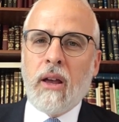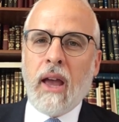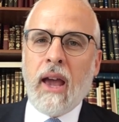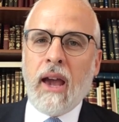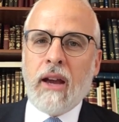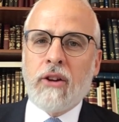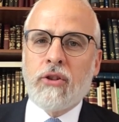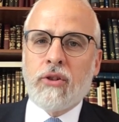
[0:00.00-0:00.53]

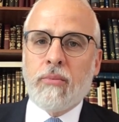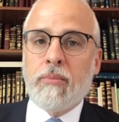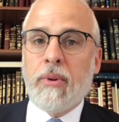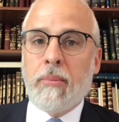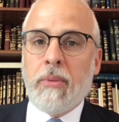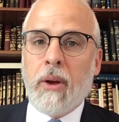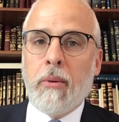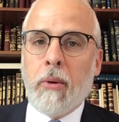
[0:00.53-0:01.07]
action,
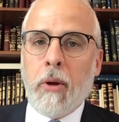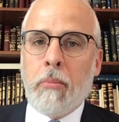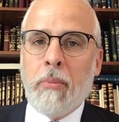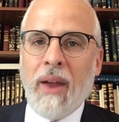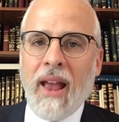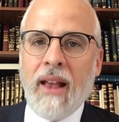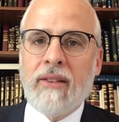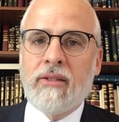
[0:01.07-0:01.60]
a
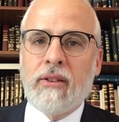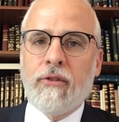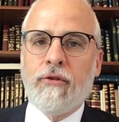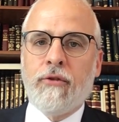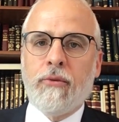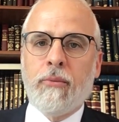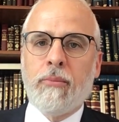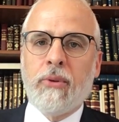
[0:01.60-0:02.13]

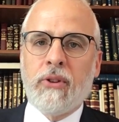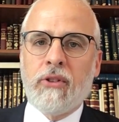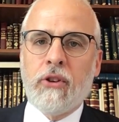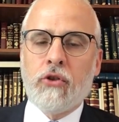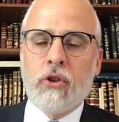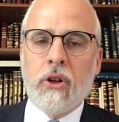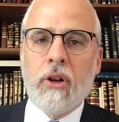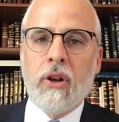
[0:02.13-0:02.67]
passive
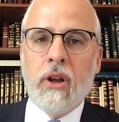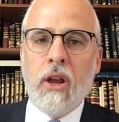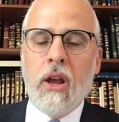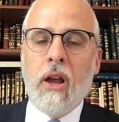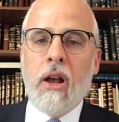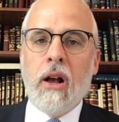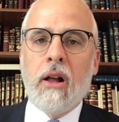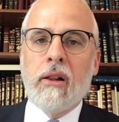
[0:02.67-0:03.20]
position,
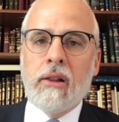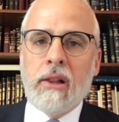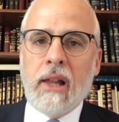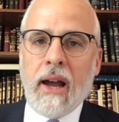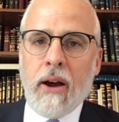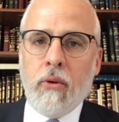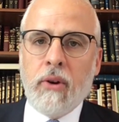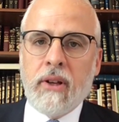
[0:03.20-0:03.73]

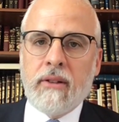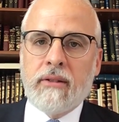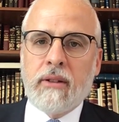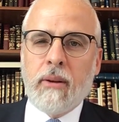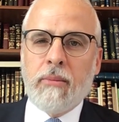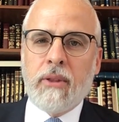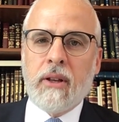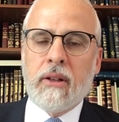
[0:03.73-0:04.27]
allowing
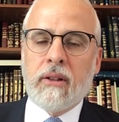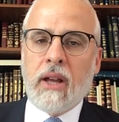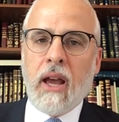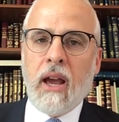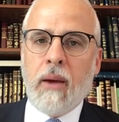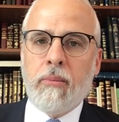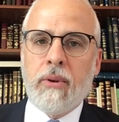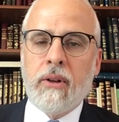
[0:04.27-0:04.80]
something to
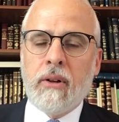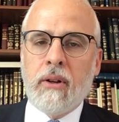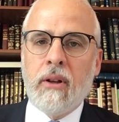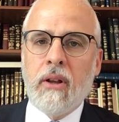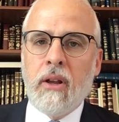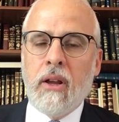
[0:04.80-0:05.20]
happen,